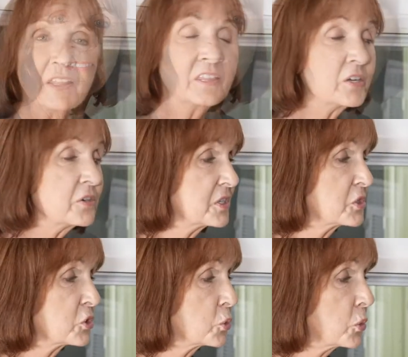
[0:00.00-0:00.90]
There is a
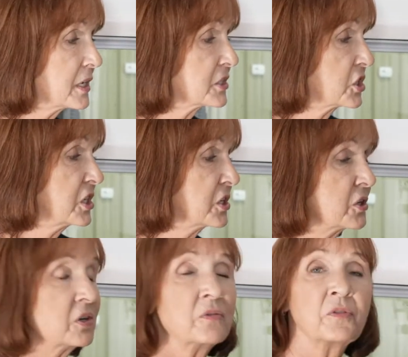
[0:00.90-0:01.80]
switch
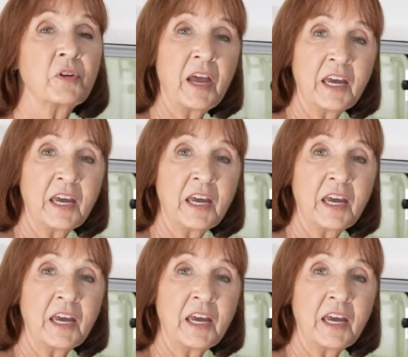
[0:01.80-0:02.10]
here for the